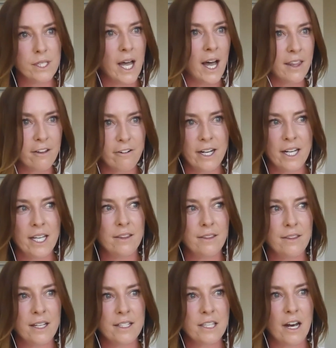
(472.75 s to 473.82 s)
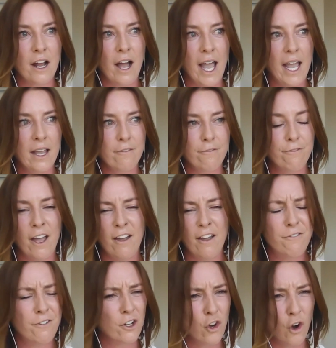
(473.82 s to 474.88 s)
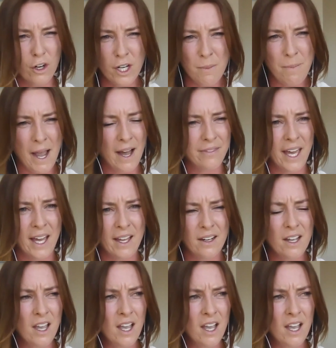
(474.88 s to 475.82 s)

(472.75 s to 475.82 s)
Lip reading: Are there any things that I have forgotten about that